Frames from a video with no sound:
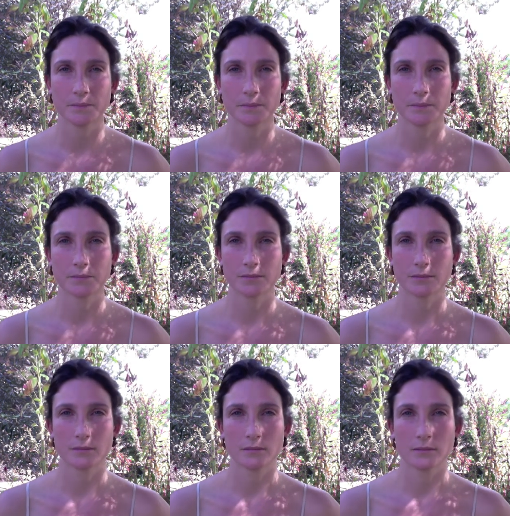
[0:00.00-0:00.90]

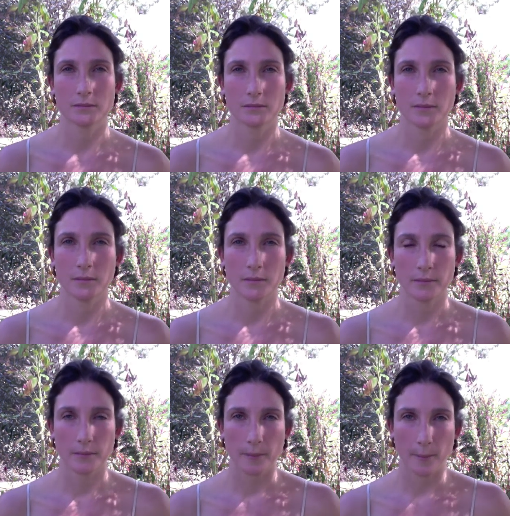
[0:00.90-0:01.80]

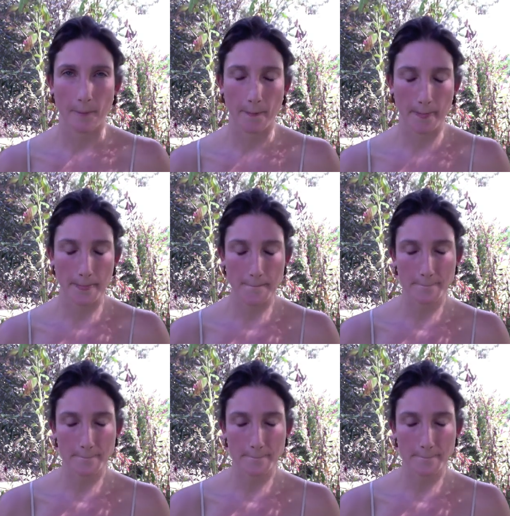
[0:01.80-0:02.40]
(no one is talking)